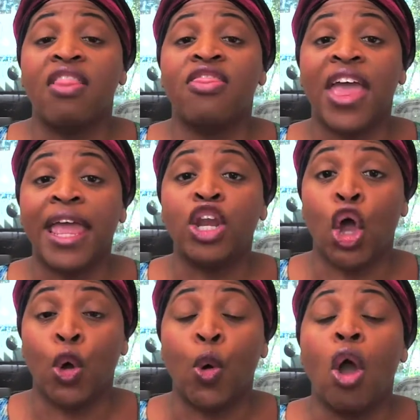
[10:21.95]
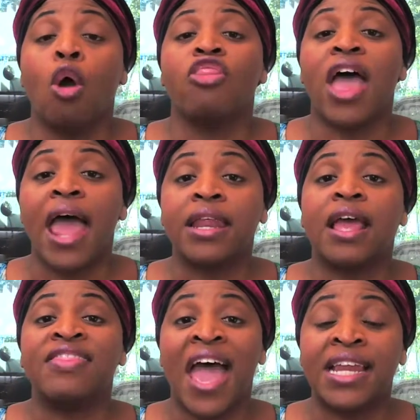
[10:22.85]
they know that
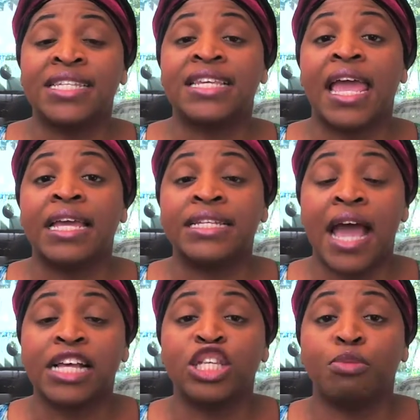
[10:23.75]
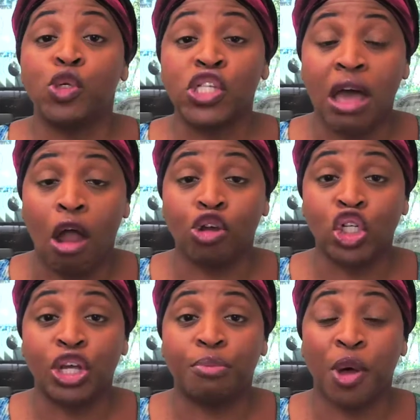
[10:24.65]
that is a taxable
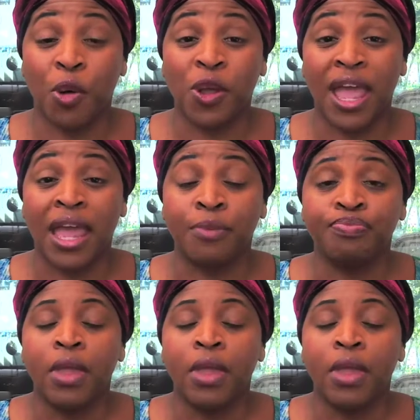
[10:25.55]
scholarship, okay?